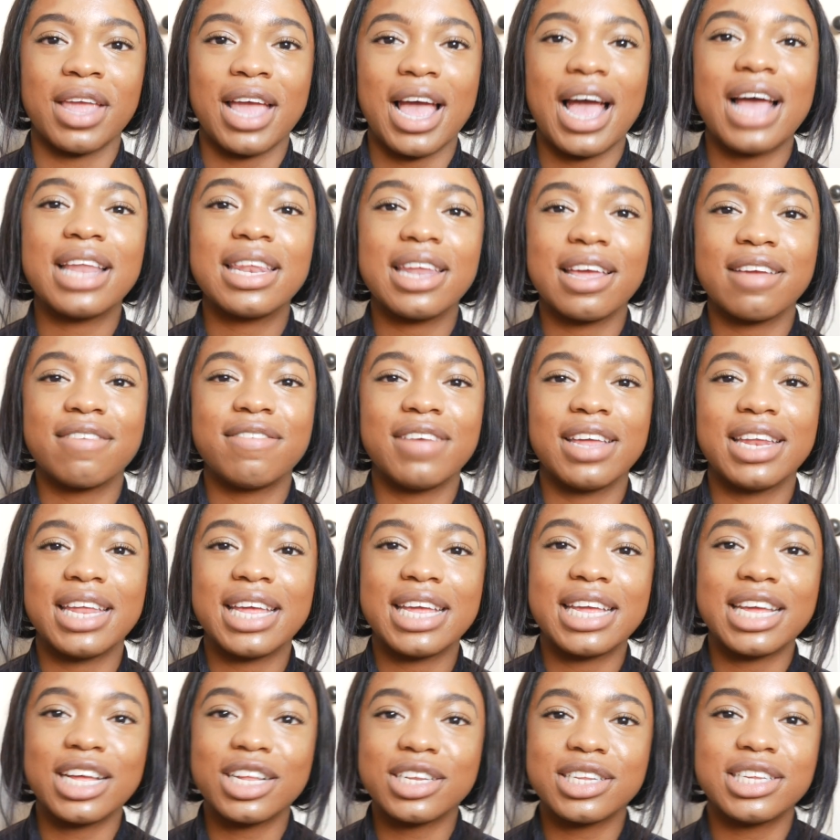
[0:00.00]
like
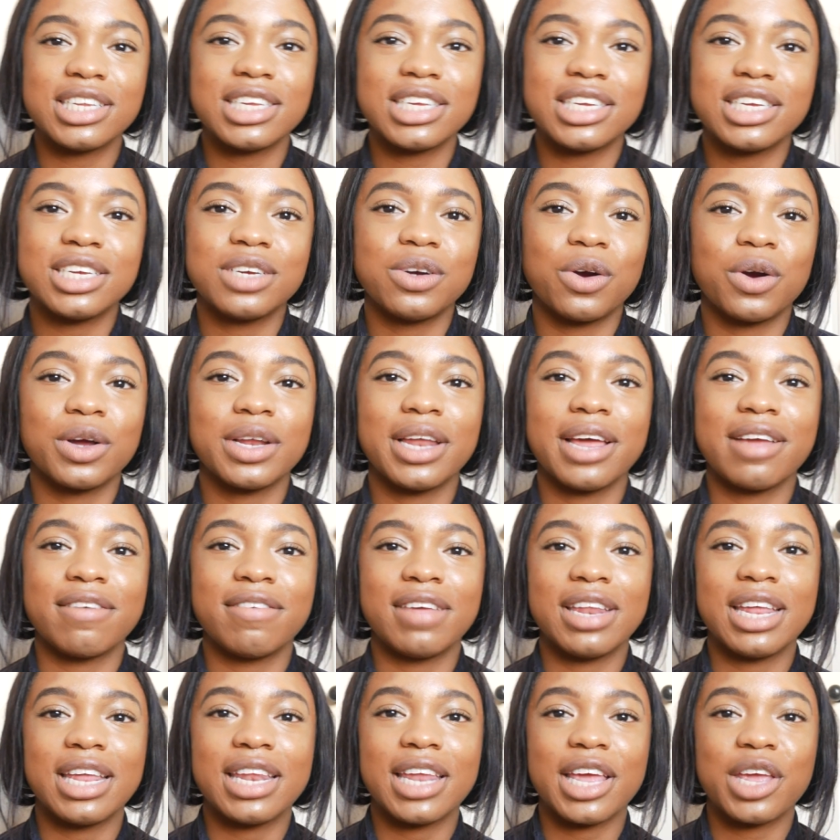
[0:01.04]
feeling guilty or like
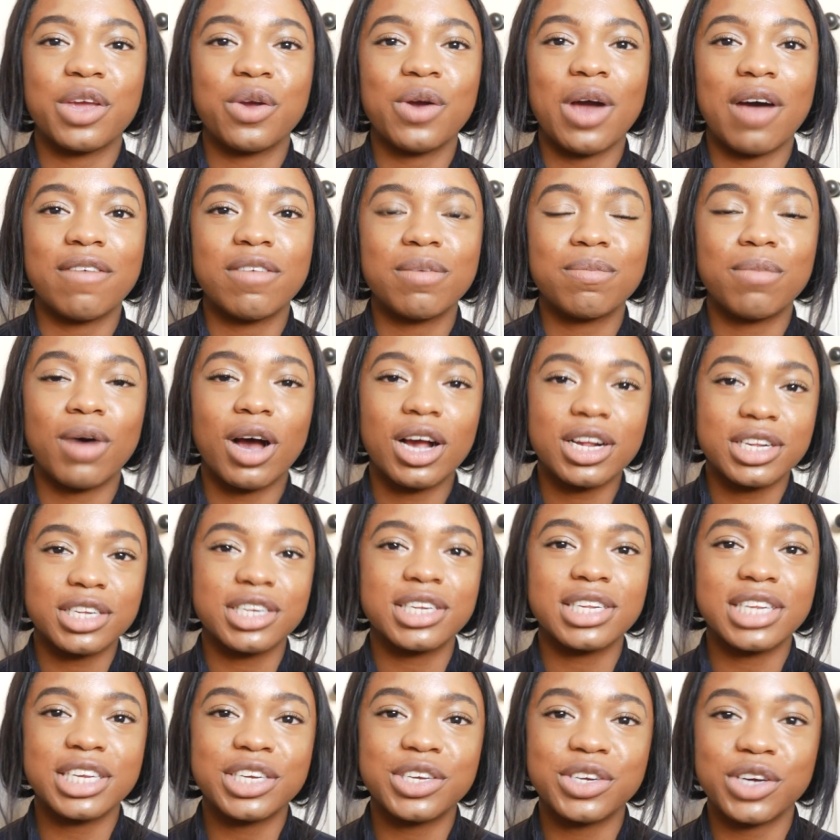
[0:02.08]
feeling like you have imposter
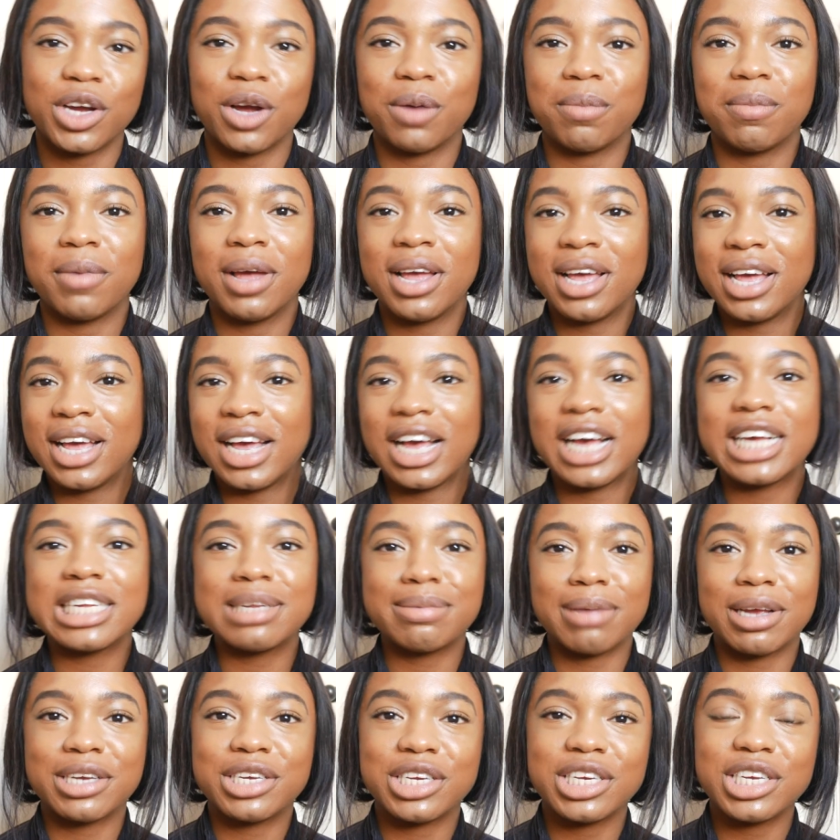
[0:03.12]
syndrome,
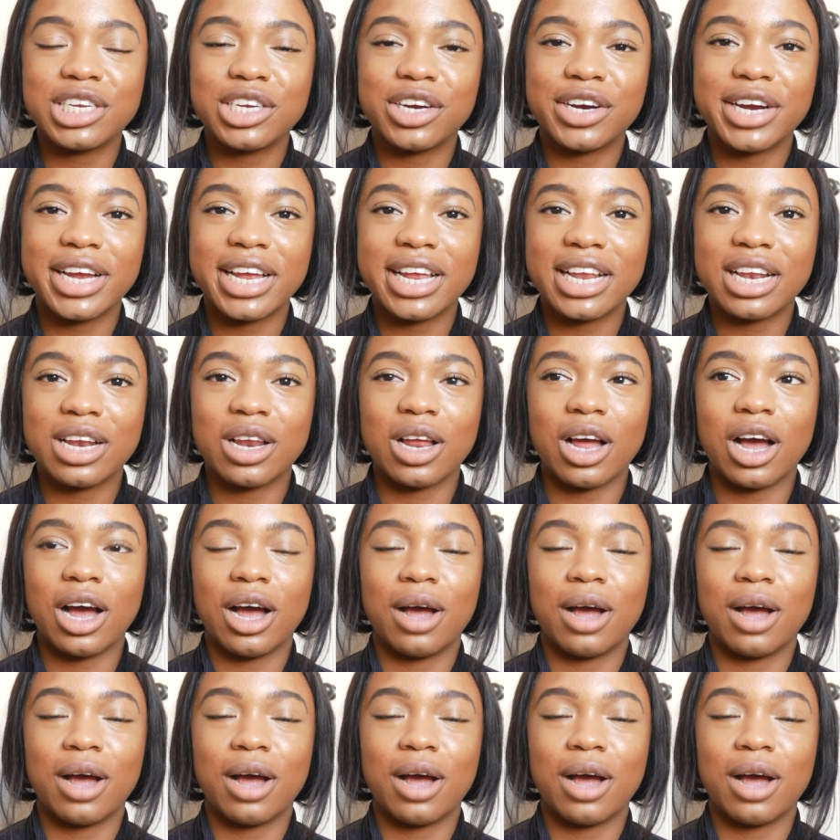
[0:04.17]
especially during